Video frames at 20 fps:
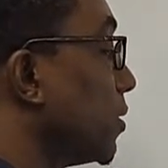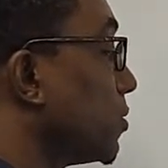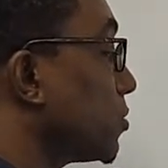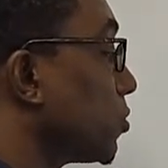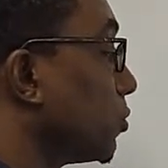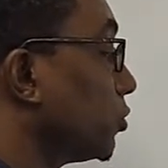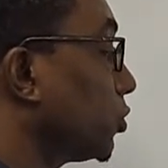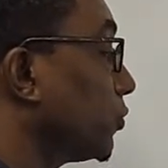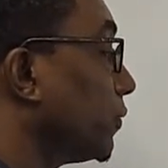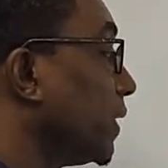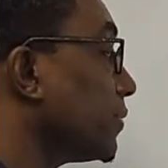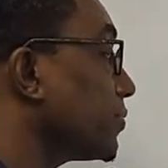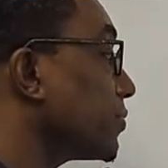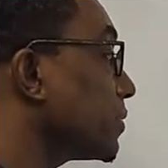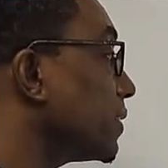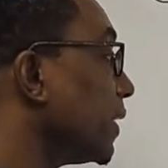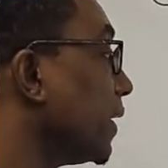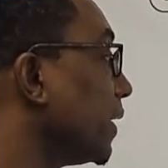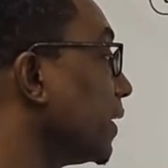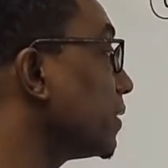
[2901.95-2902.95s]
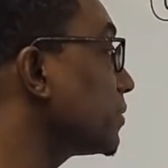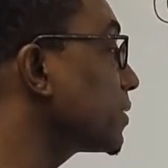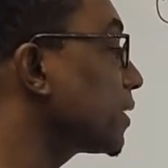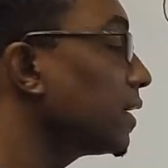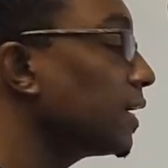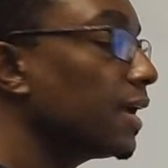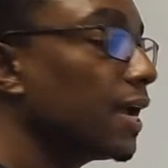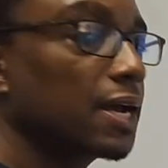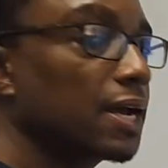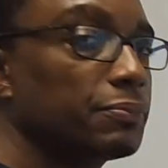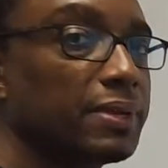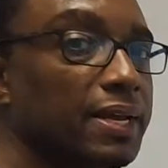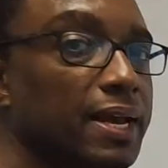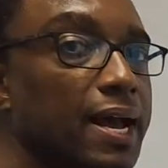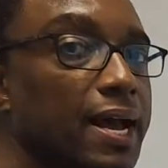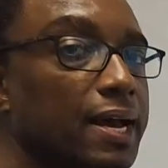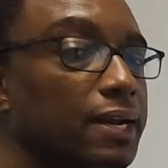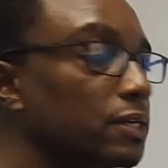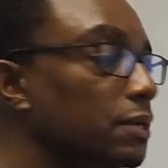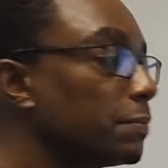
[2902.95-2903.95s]
So 3 stays, and we
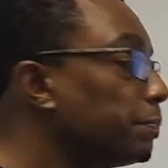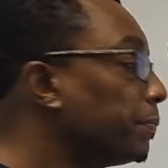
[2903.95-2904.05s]
add